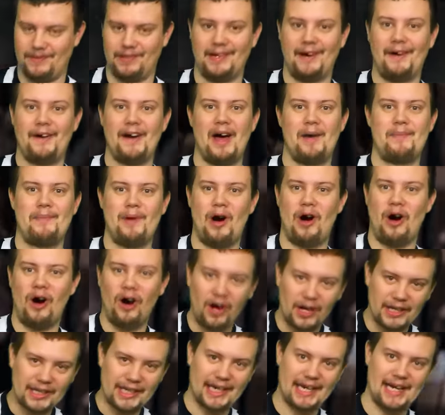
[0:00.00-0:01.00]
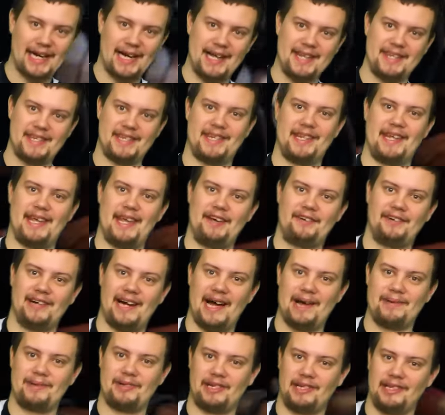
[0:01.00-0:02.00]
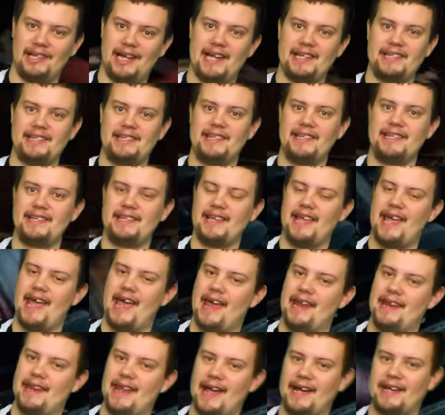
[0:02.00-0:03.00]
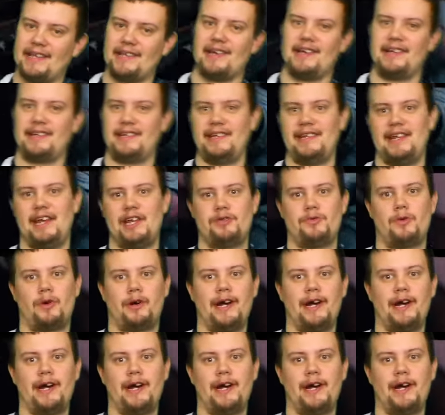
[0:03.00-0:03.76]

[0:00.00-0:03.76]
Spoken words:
load up all the guns, and he grabs Colossus and Negasonic Teenage